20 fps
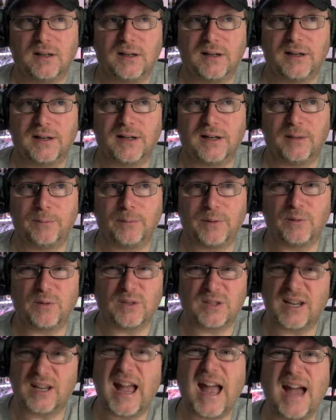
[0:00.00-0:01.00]
It
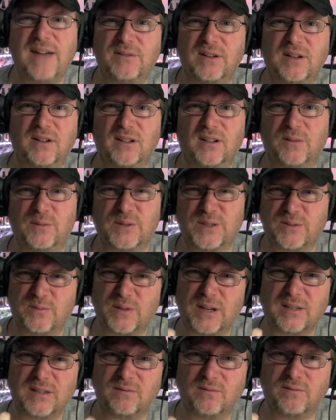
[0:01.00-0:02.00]
was heavier. It was
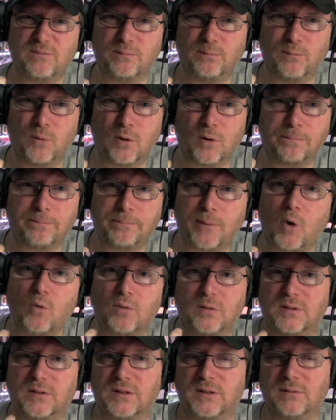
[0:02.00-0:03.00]
like more
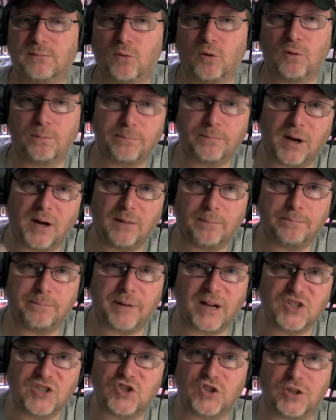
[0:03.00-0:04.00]
potent, more
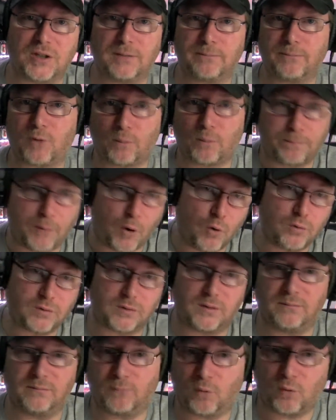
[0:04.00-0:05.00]
pungent,
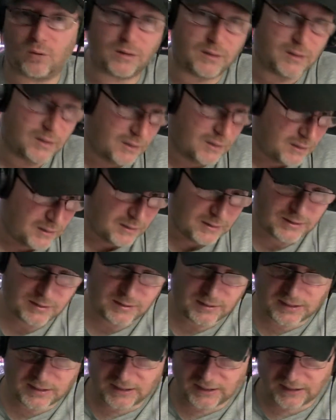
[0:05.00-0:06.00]
more
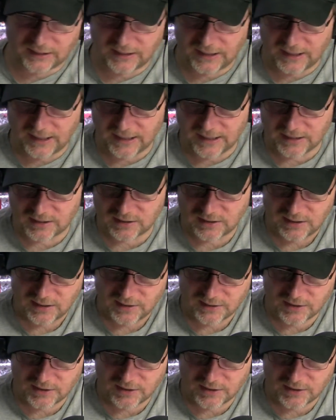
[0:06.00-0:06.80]
kick in the ass.